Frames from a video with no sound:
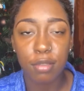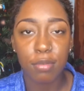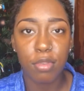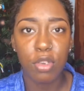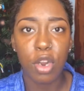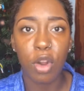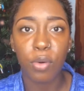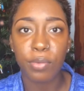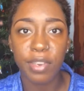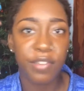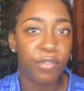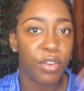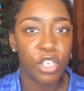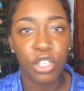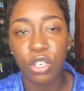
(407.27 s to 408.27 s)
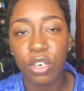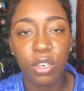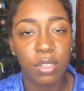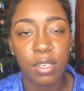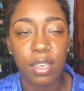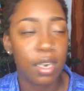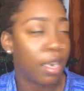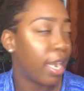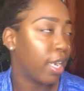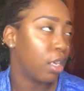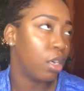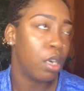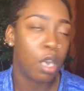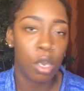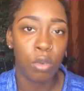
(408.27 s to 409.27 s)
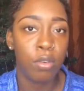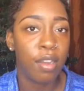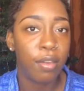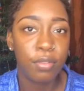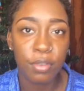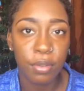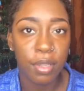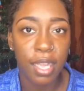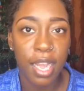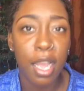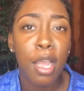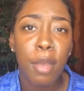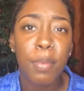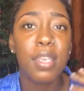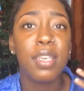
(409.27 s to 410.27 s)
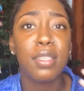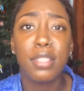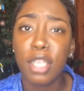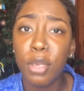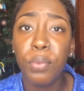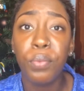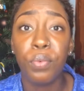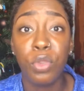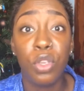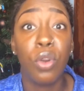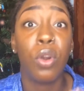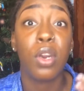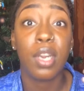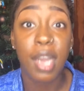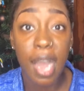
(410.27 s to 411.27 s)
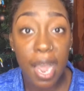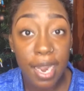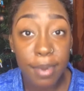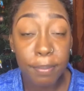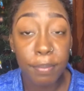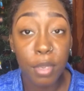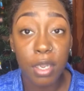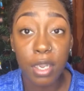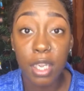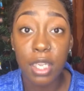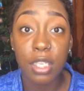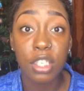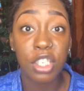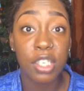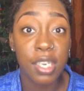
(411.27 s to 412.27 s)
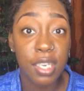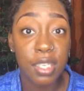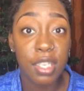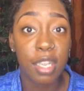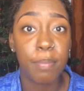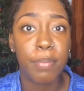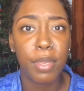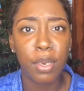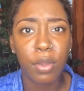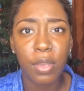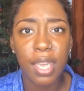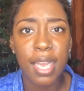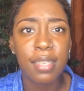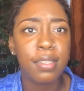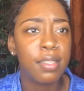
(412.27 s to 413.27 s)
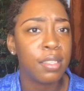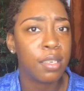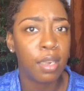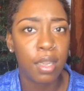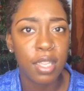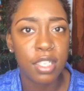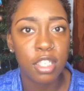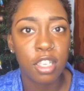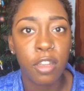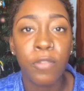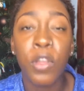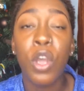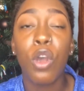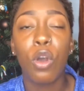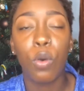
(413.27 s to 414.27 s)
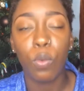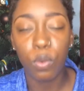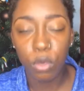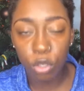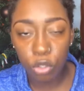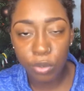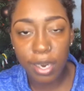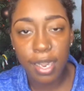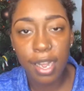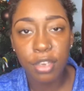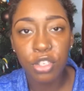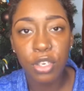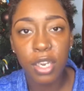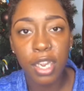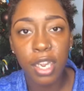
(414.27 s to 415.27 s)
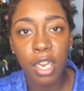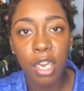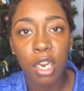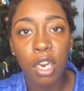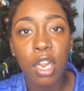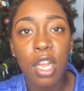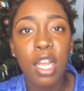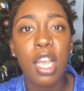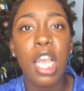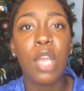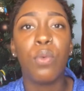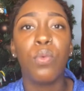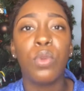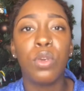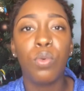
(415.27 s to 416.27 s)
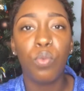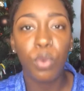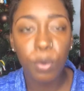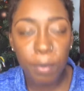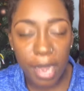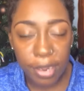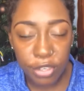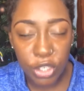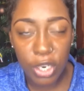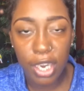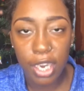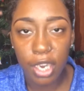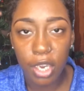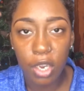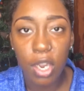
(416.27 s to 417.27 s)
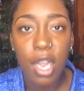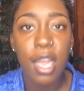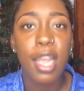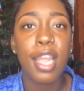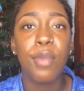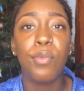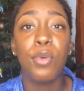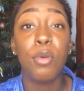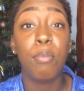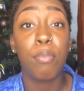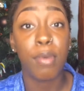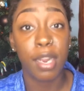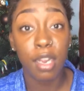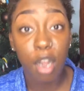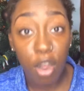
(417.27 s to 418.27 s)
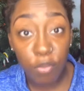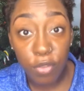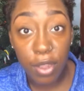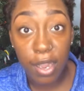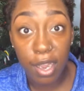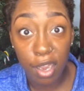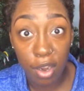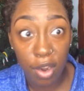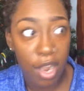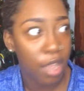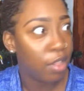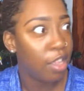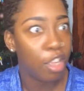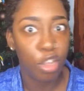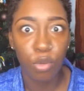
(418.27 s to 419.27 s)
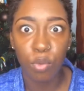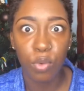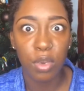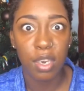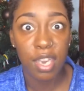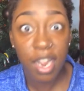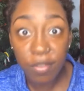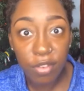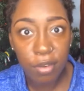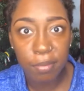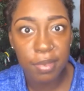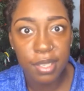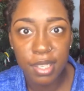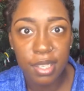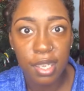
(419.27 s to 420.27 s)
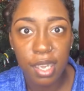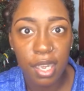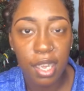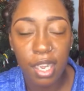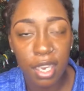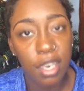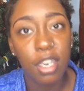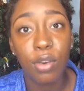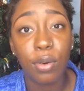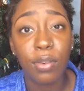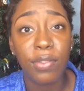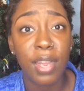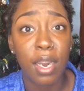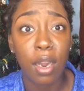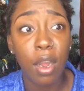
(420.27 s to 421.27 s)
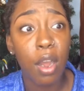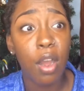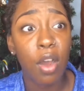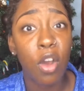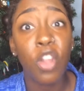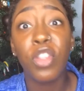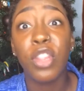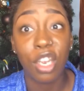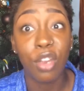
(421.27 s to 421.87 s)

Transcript: you know, refresh your curls, not like, no, don't do that, because your cotton sheets and pillowcases and all that stuff will dry out your hair, it will rip out your hair, it will break off your hair, and then you will never be seeing any growth at all.